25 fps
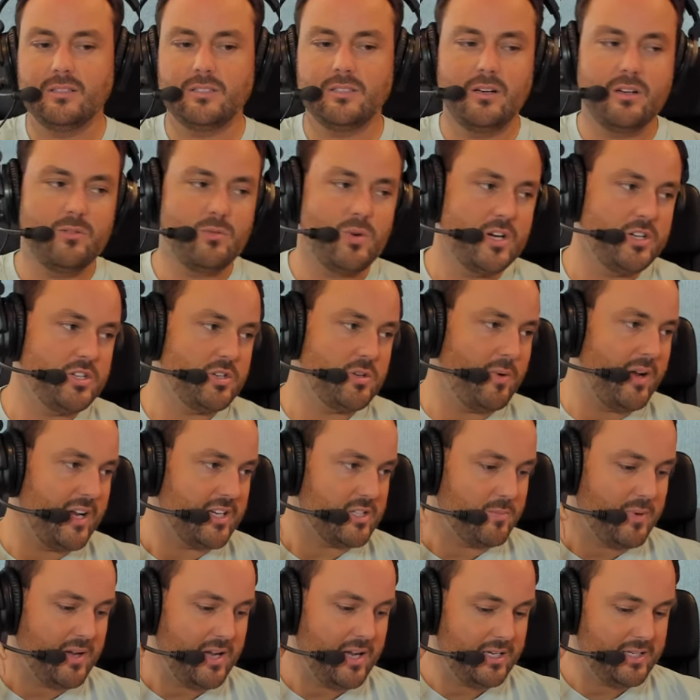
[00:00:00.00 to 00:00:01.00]
Locked On
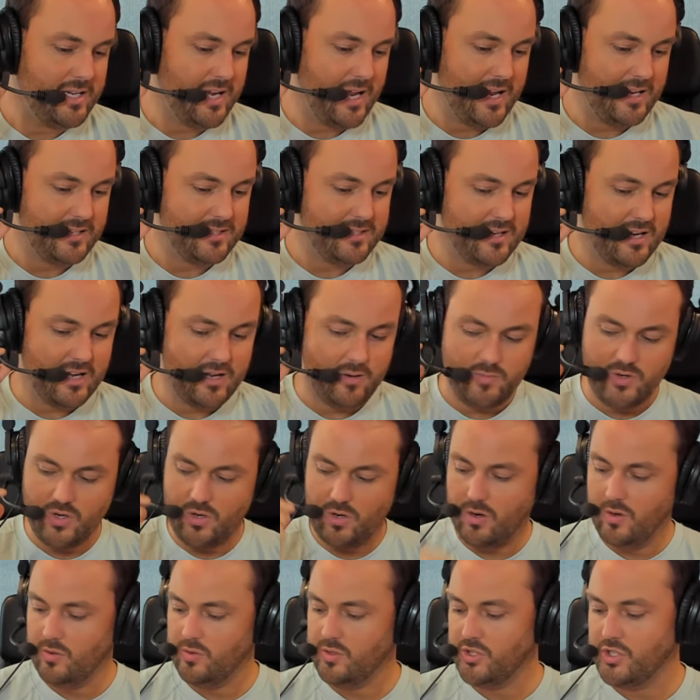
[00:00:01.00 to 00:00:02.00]
Razorbacks podcast. I am
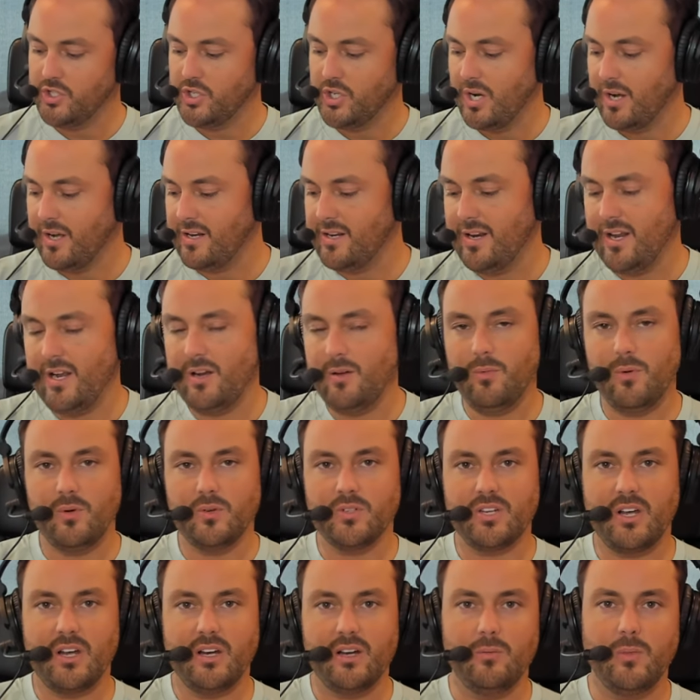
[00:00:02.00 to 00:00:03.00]
your host, John
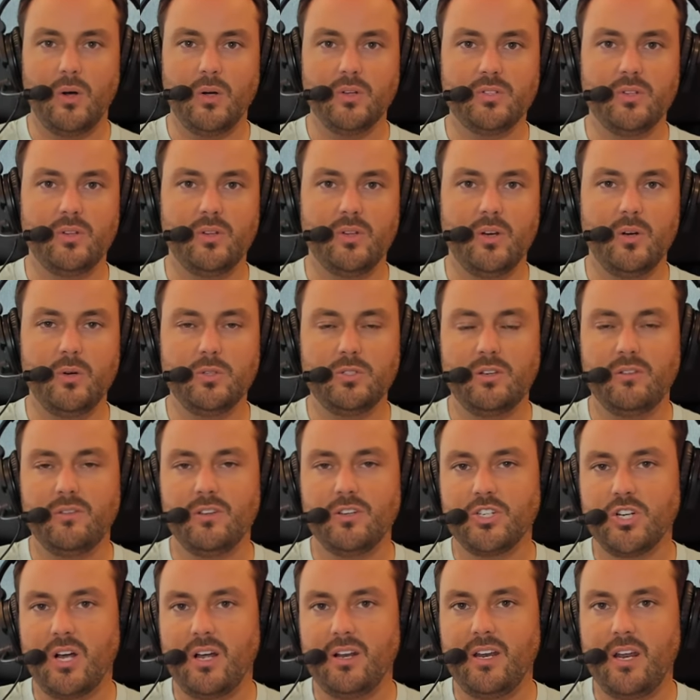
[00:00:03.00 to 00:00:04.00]
Neighbors. I am also the host
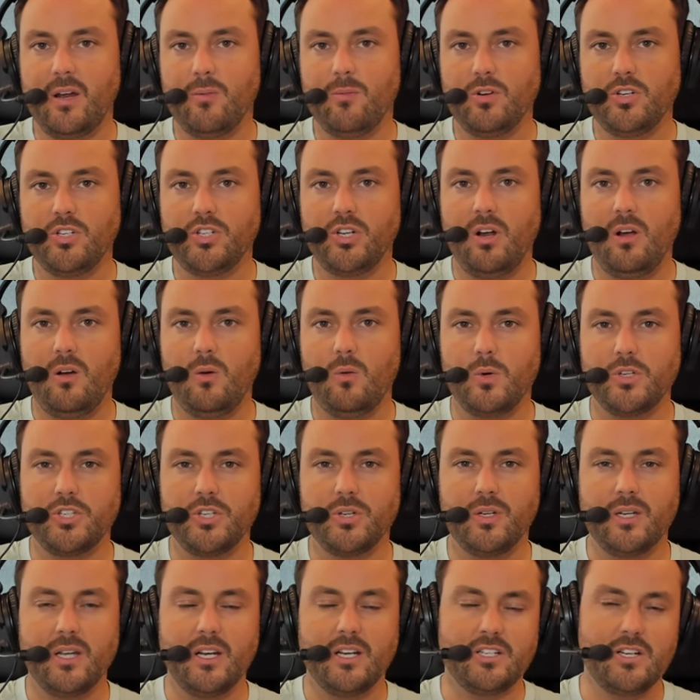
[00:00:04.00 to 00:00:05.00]
of the John Neighbors Show,
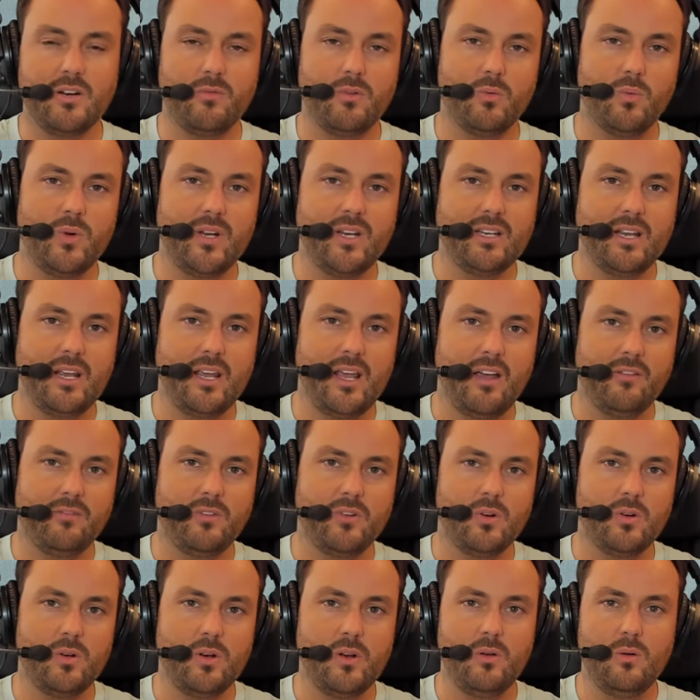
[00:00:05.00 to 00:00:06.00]
which you can catch every weekday
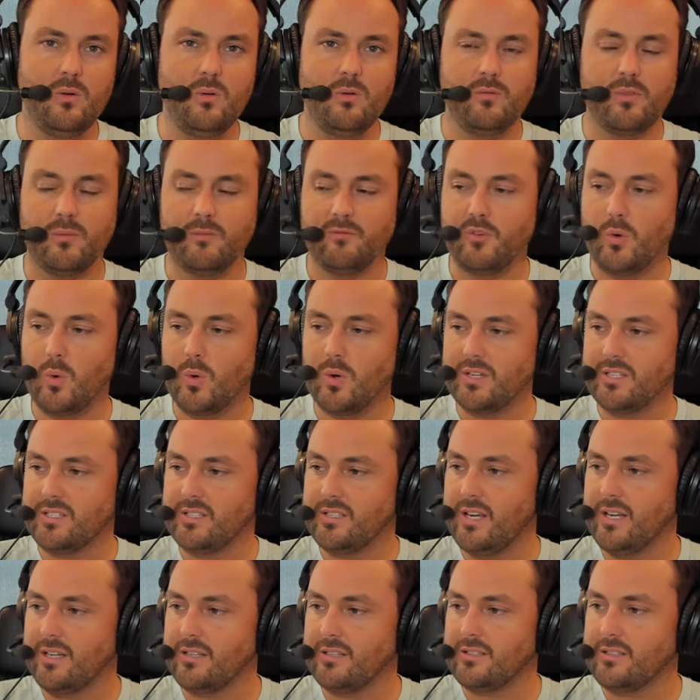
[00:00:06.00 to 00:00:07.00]
afternoon from 4 to
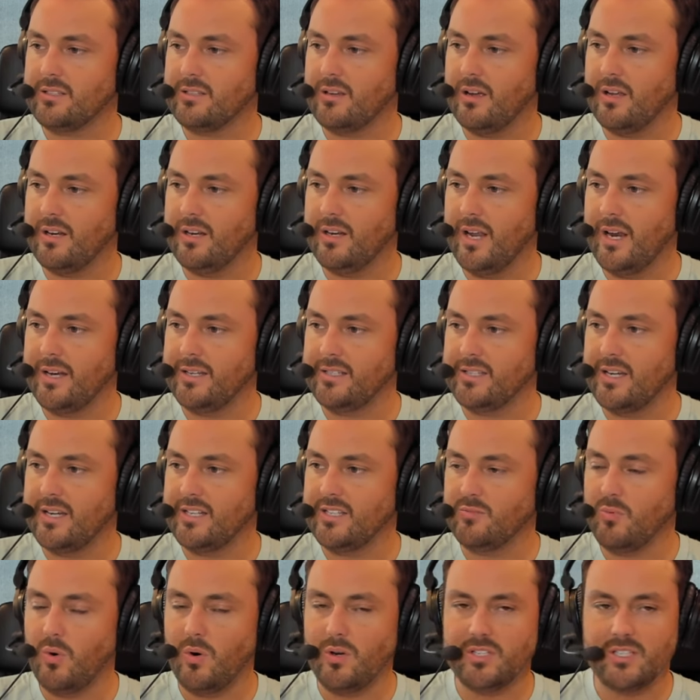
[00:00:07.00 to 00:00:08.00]
6 on Natty
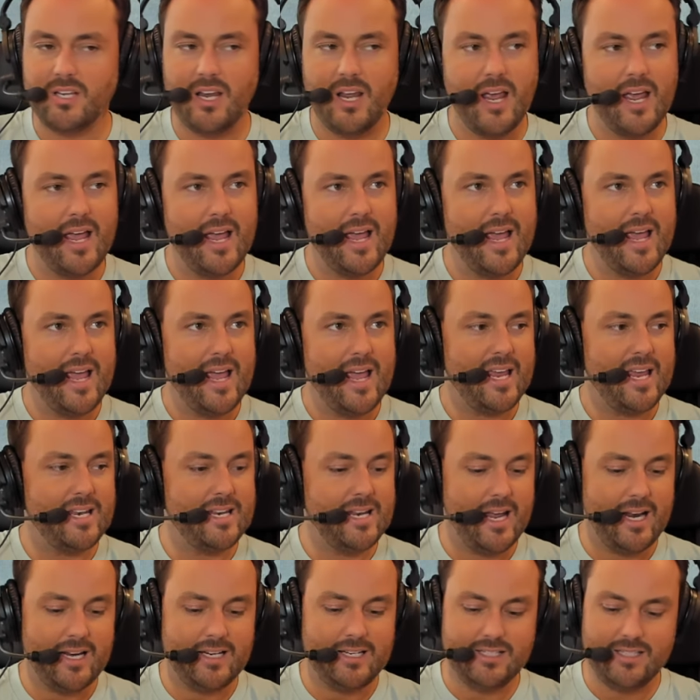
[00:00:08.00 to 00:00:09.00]
State Sports
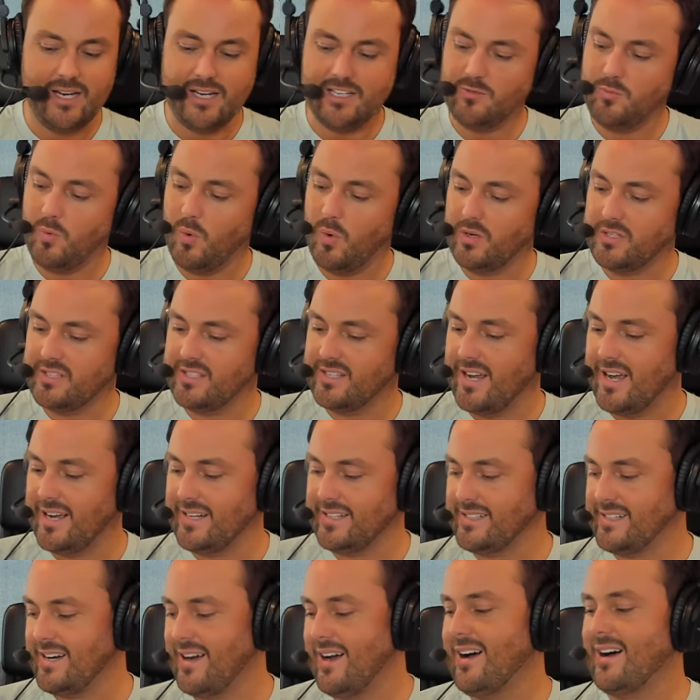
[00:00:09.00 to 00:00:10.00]
and
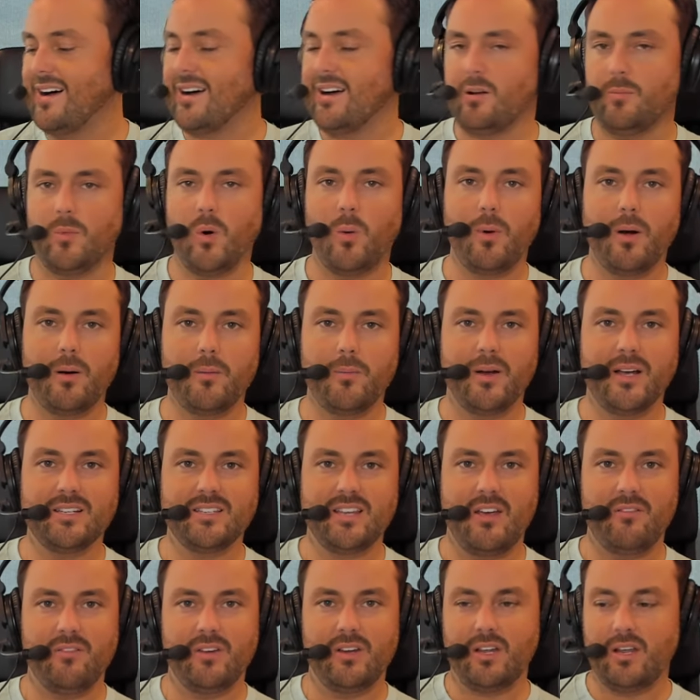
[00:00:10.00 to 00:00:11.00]
nattystatesports.com. Hope
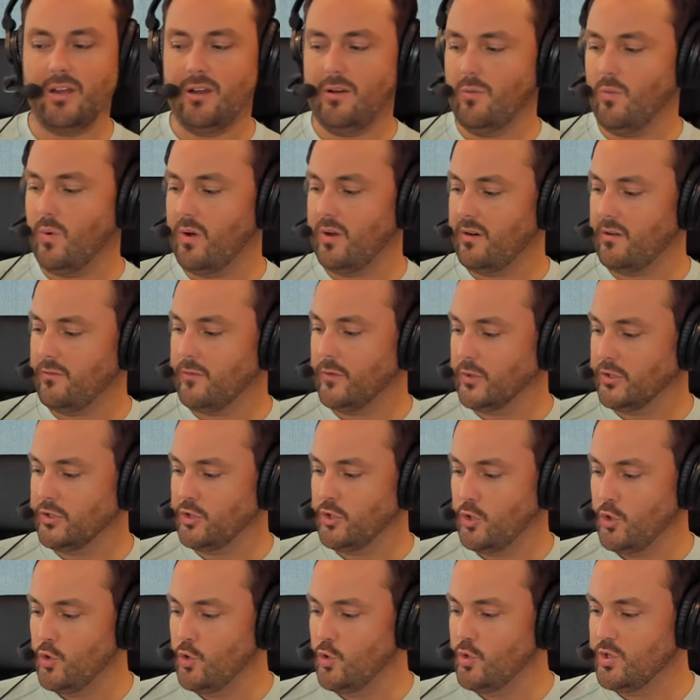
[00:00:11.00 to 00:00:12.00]
everybody's having a wonderful
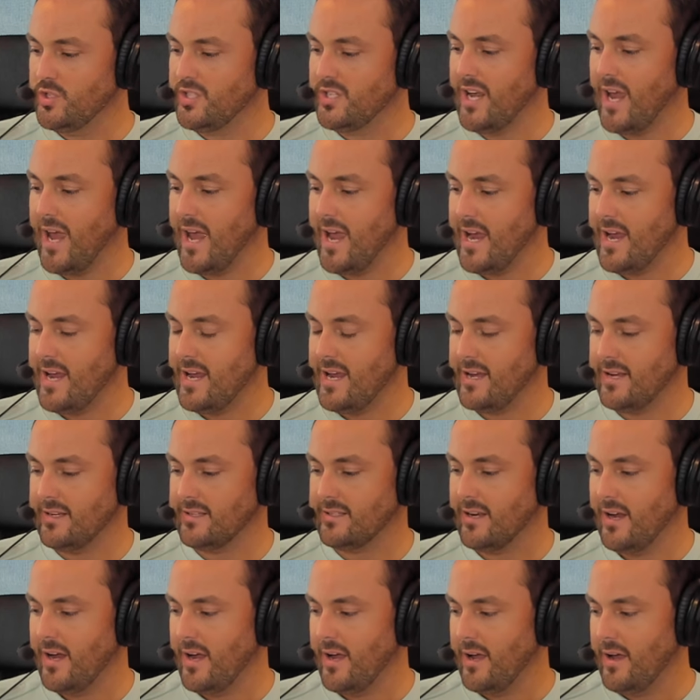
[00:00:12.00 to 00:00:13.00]
Tuesday
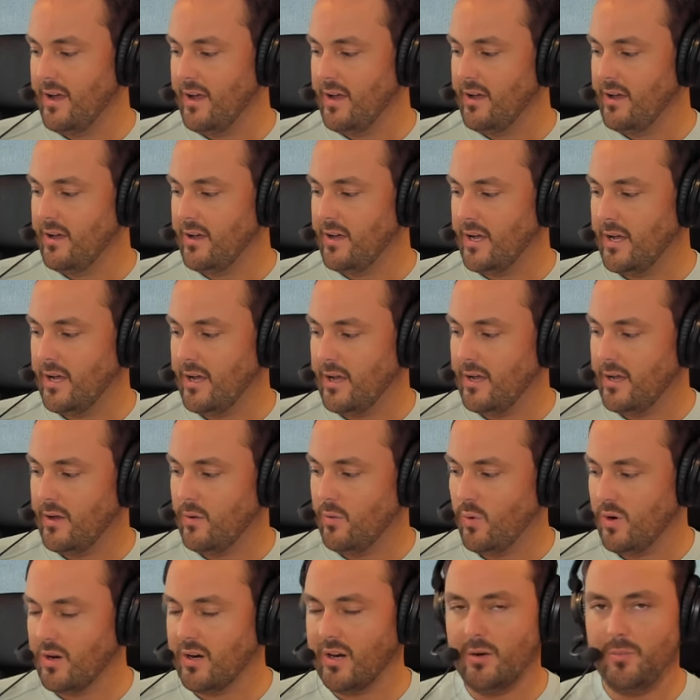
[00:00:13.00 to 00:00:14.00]
as
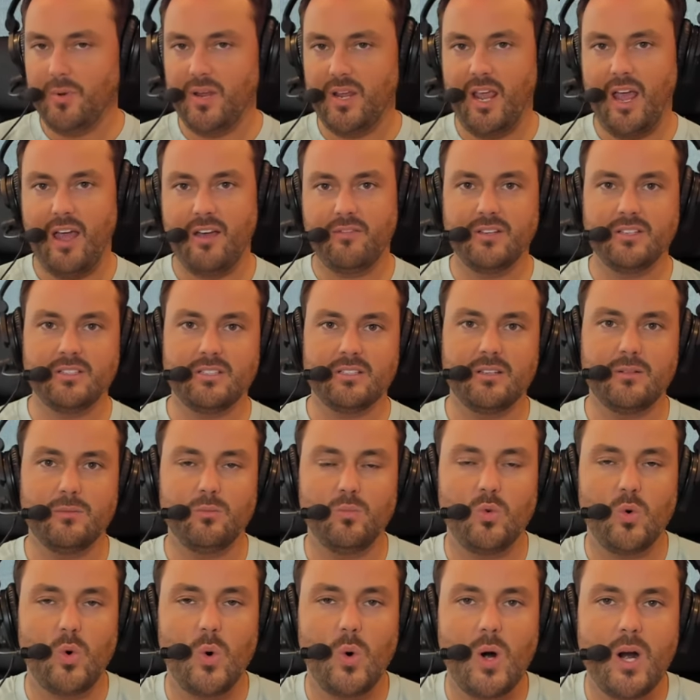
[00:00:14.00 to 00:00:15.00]
we're going to be having
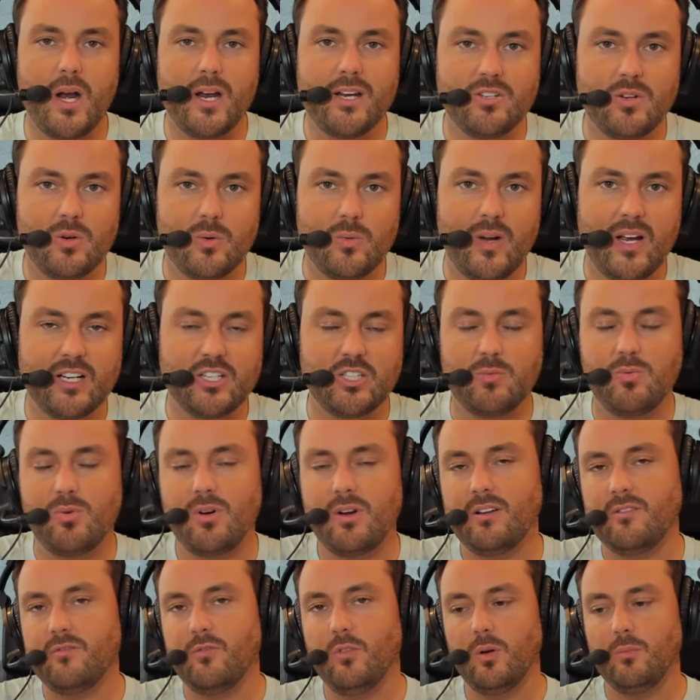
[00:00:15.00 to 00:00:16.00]
some Razorback
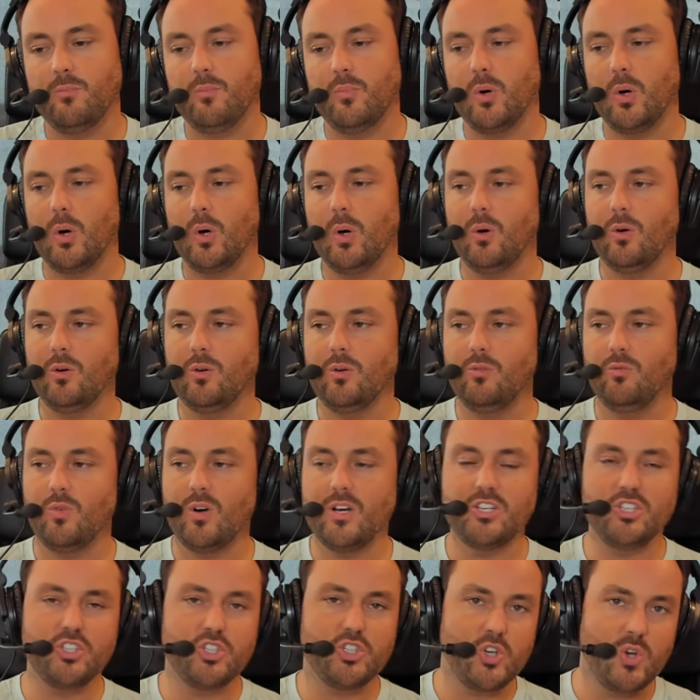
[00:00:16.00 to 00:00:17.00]
spring football
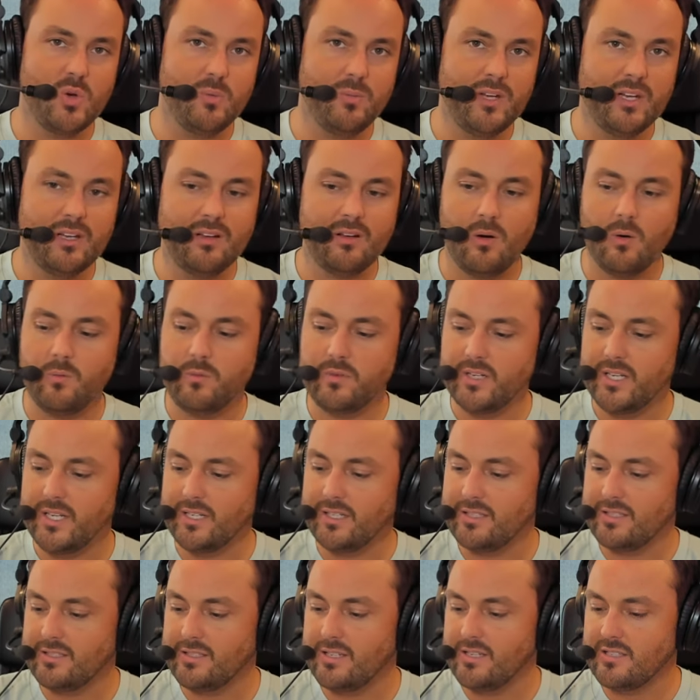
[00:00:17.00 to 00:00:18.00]
resuming. Hopefully
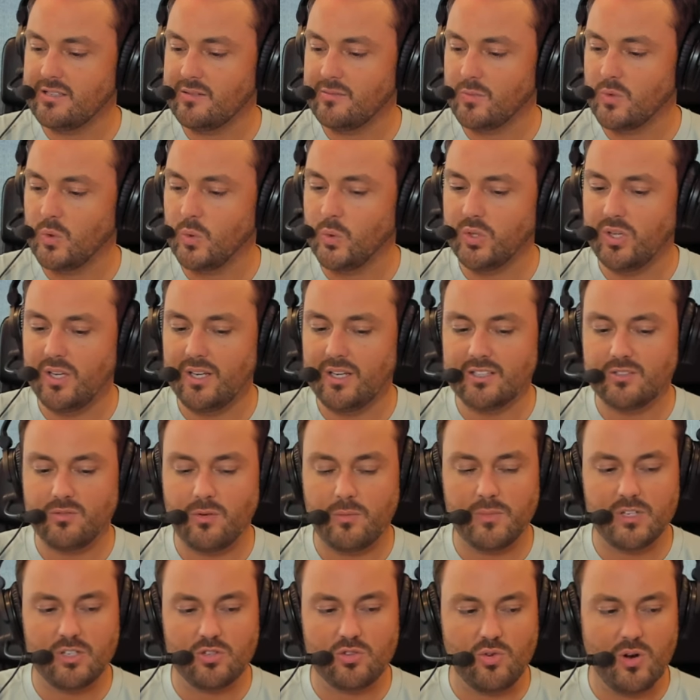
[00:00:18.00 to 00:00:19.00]
get to see some cool things
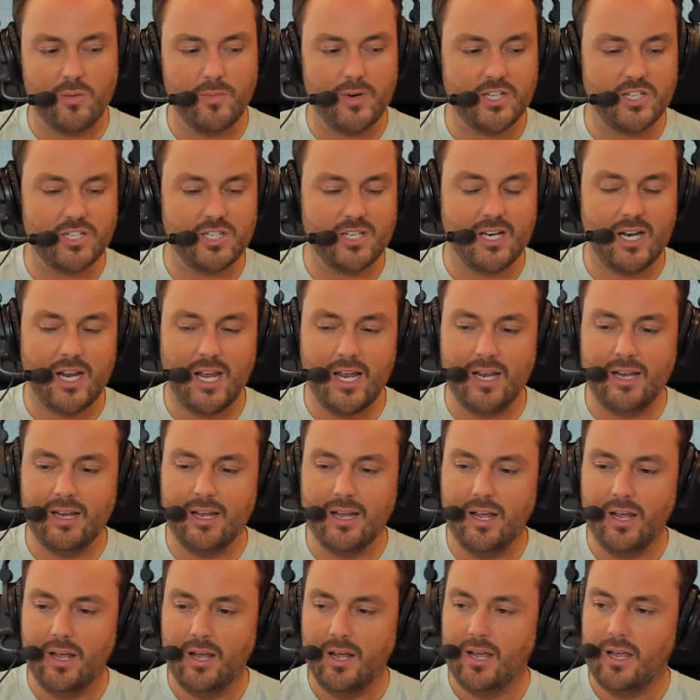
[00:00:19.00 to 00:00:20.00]
from the scrimmage
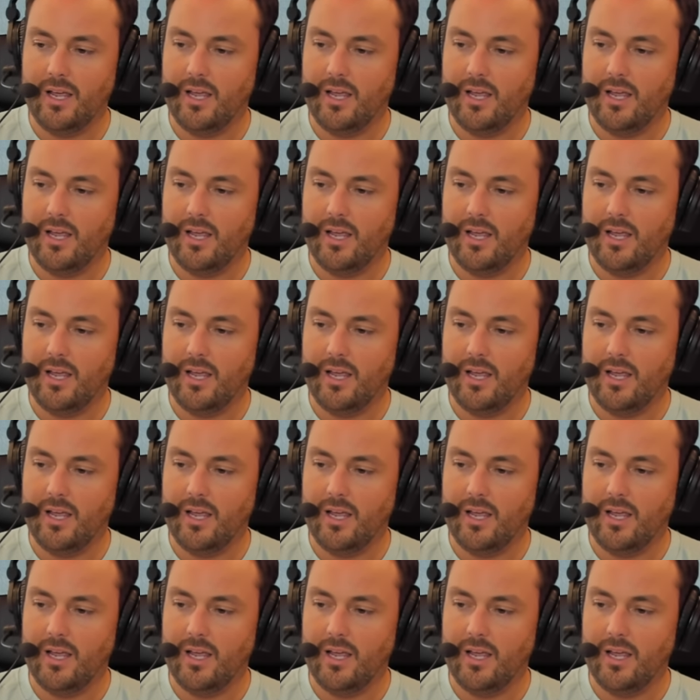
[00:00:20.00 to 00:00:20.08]
today.